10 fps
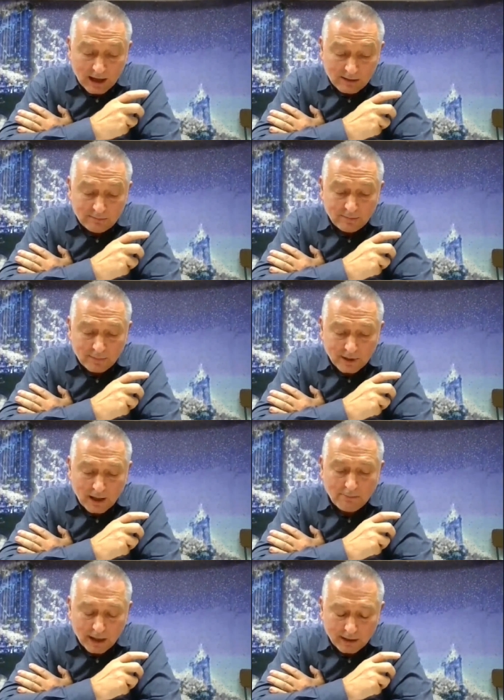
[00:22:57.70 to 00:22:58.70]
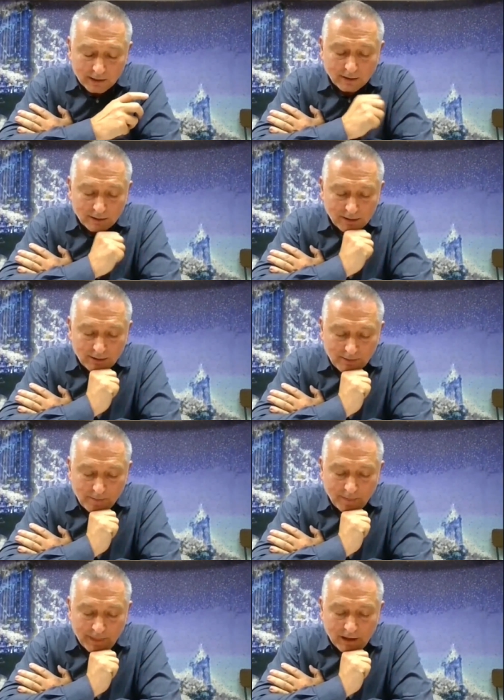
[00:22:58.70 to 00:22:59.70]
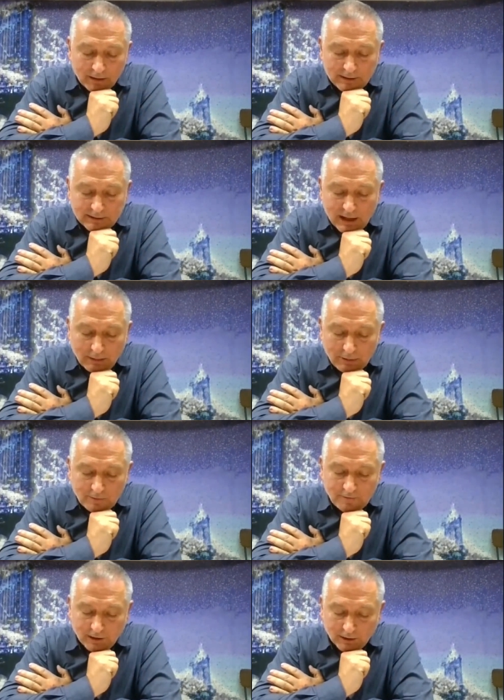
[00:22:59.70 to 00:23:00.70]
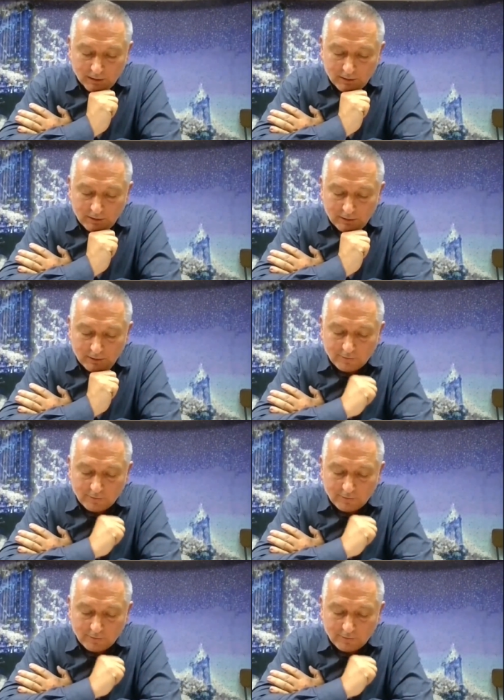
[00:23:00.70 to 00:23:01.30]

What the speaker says: I'm abandoned. This double fear